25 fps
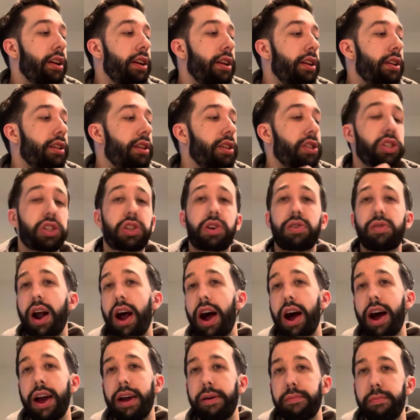
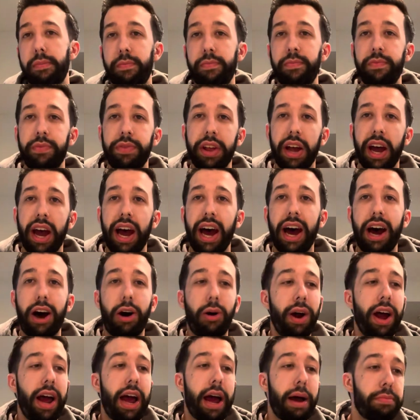describe how
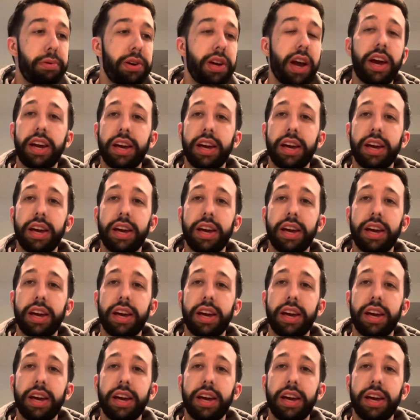happy I